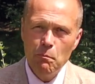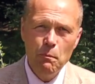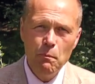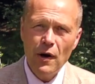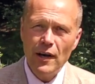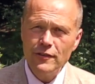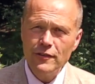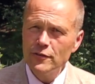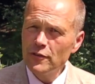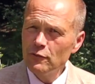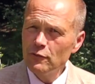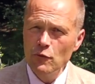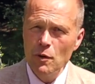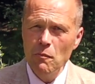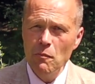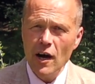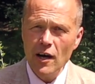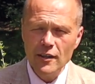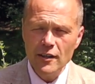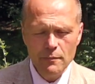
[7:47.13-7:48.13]
But
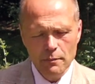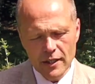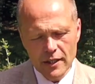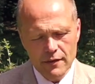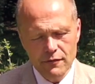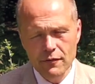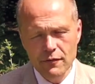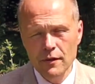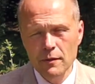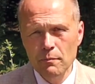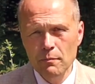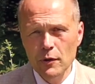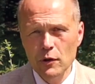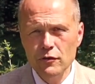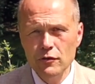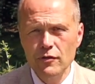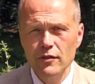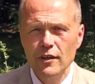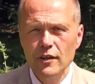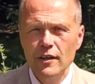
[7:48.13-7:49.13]
remarkably for a
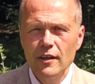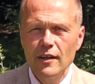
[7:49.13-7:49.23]
boot,